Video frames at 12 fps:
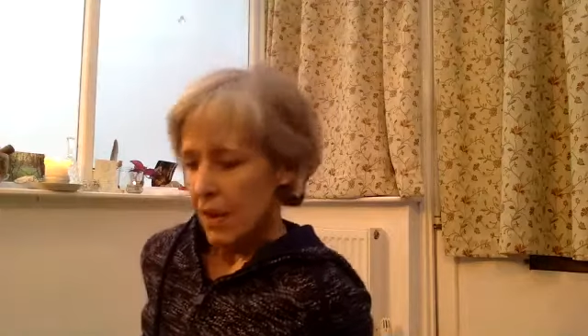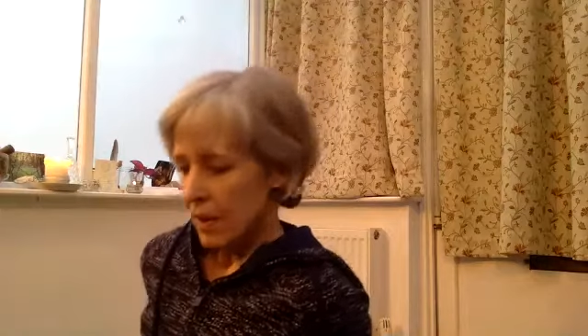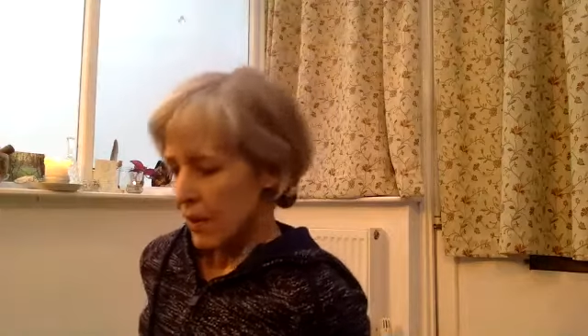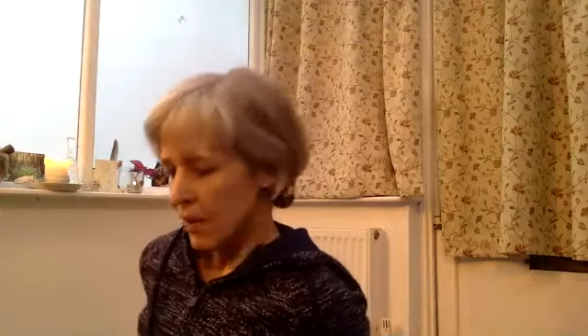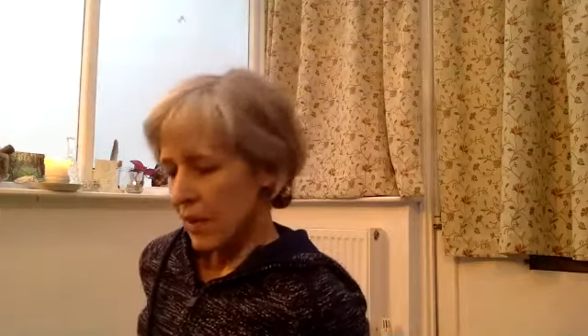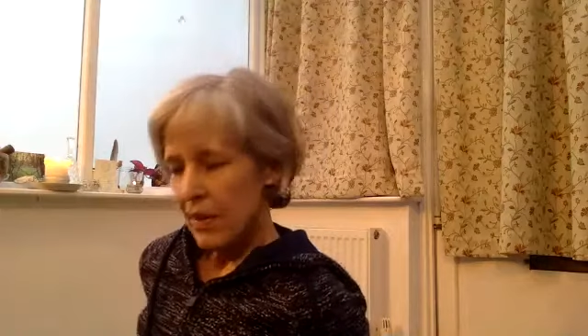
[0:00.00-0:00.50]

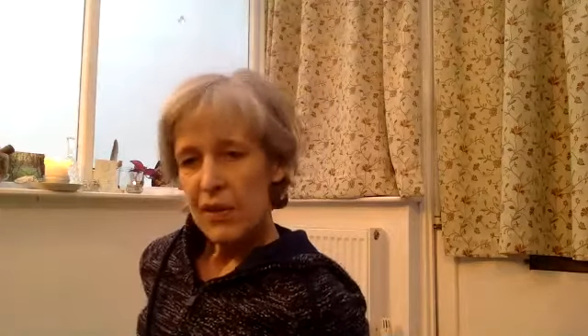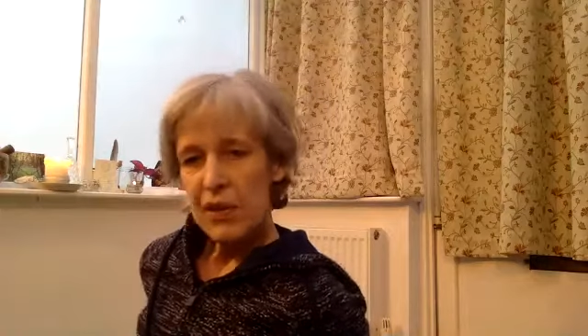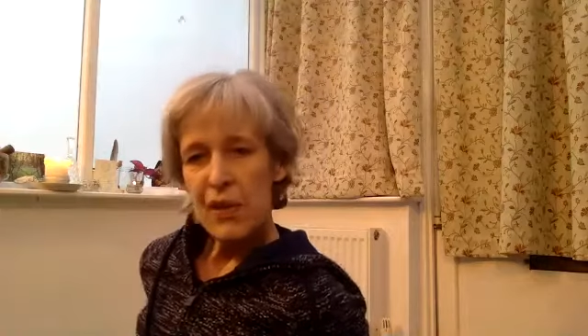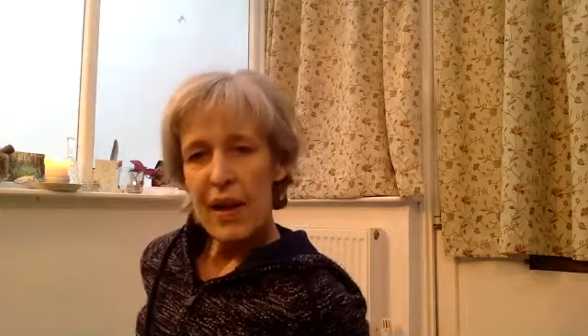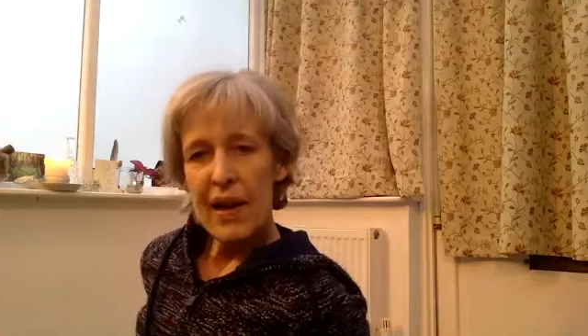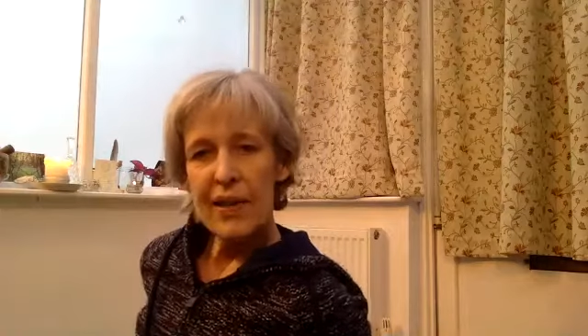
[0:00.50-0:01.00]
you can
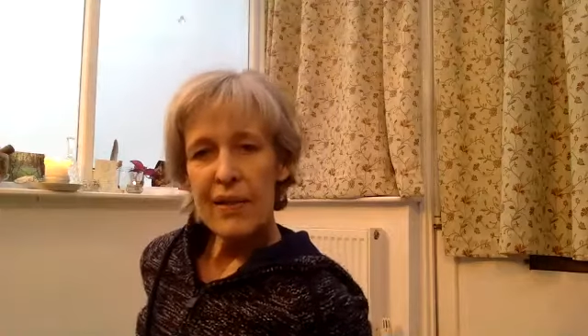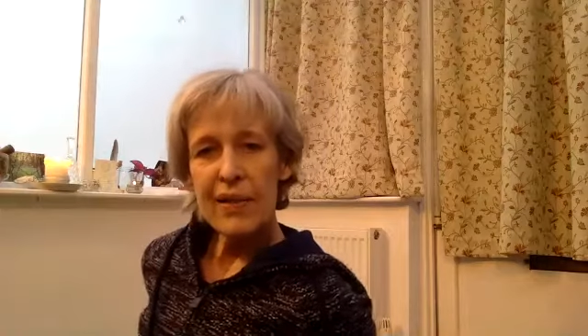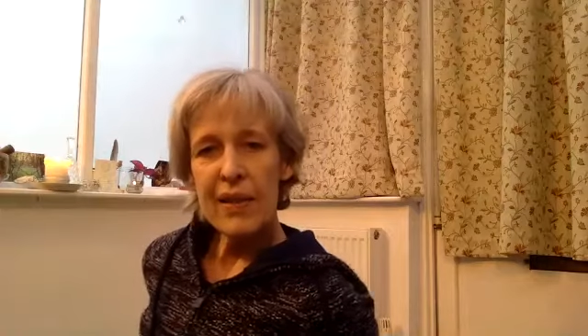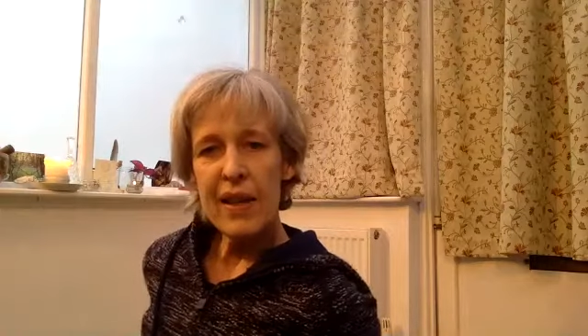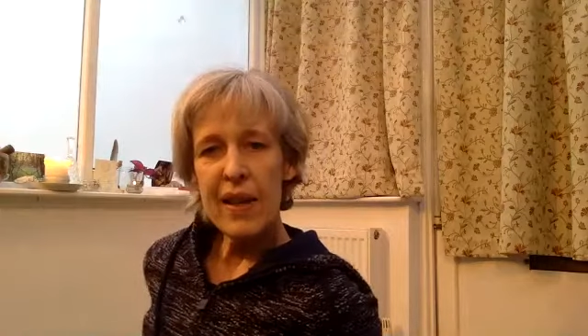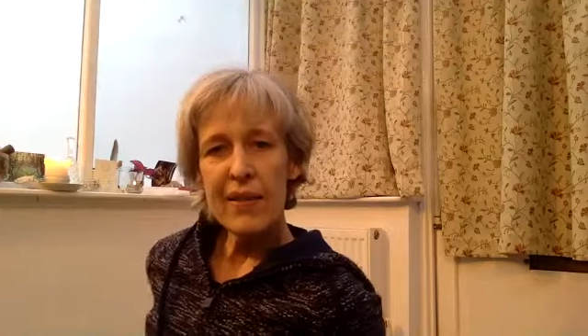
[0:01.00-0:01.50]
try it on
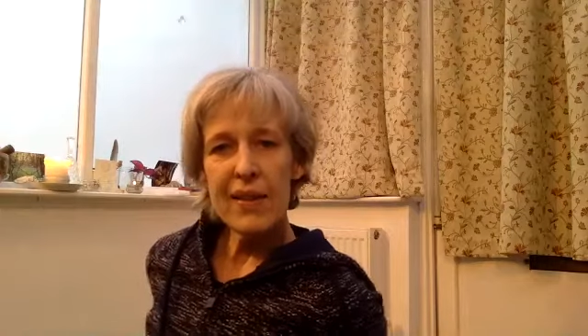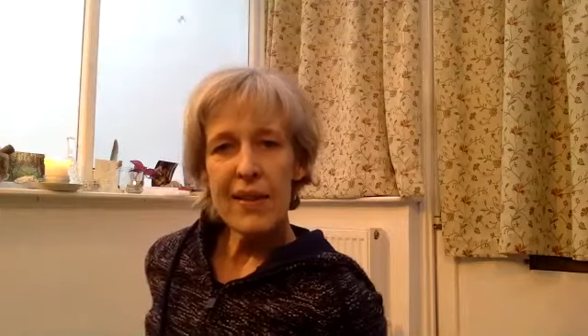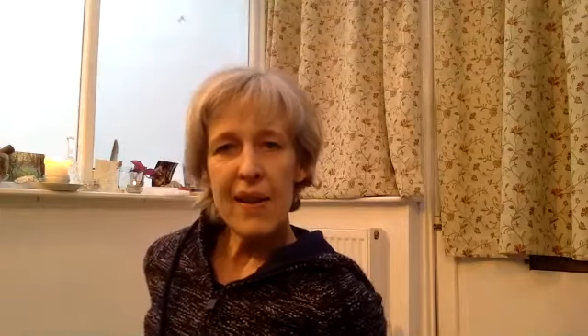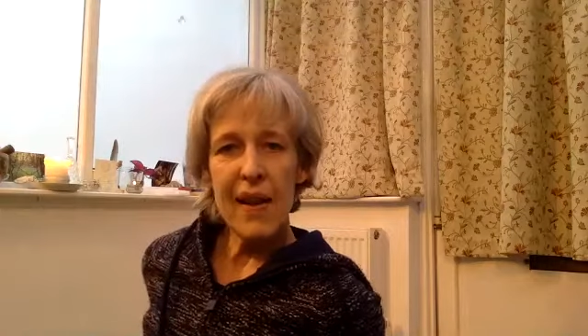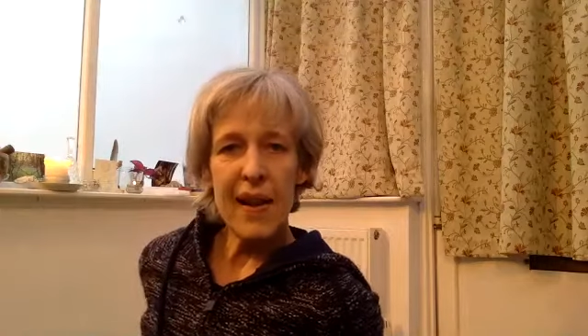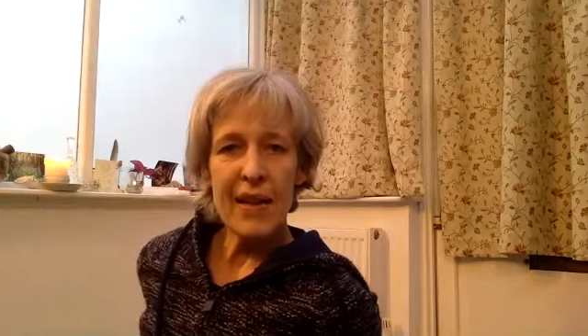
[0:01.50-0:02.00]
the other
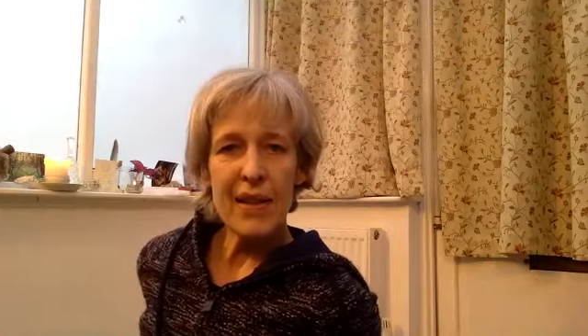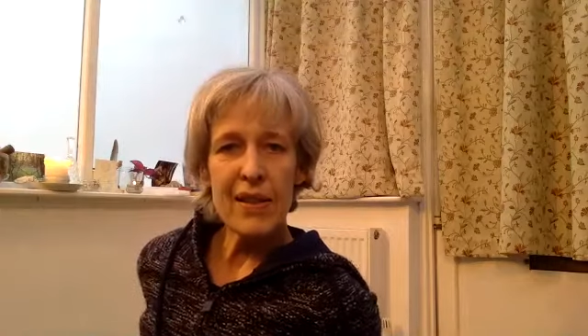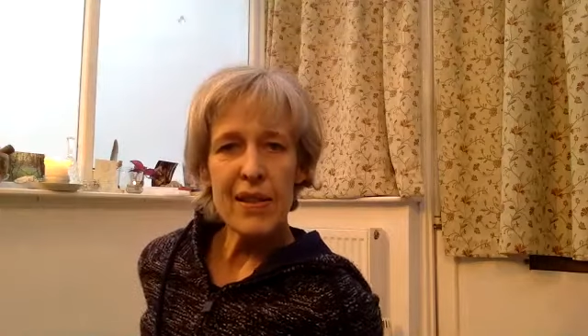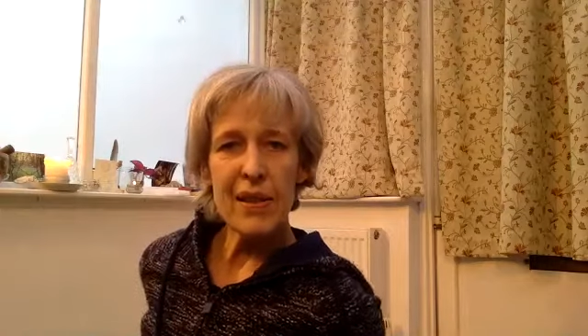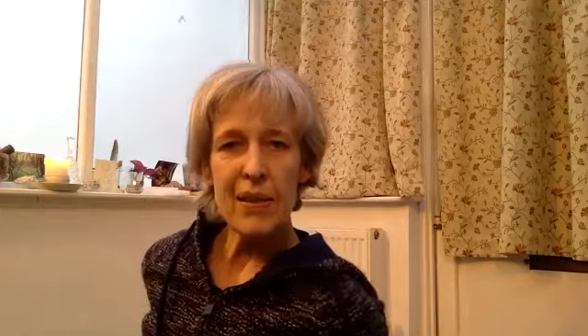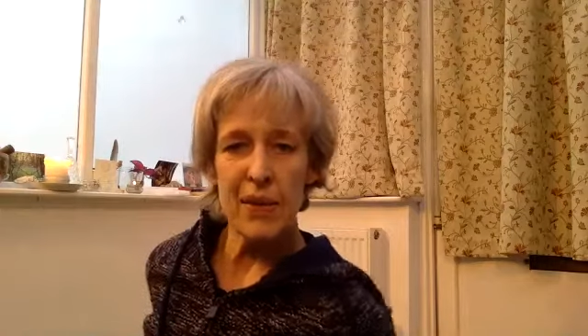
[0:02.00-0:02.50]
side.
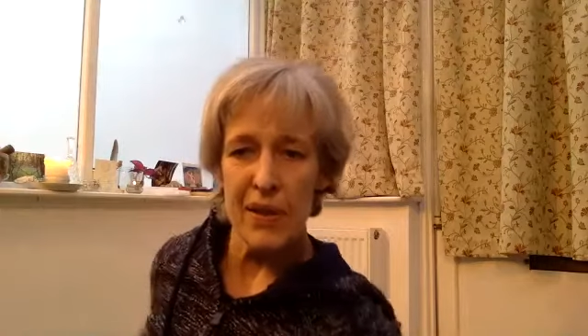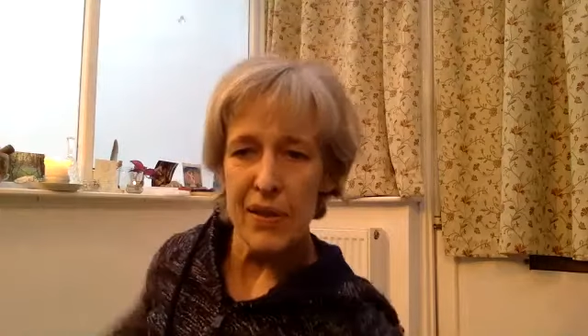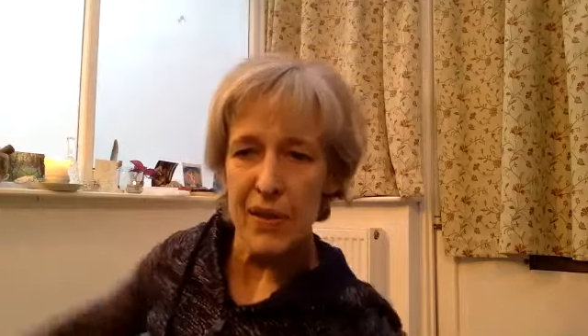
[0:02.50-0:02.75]
So with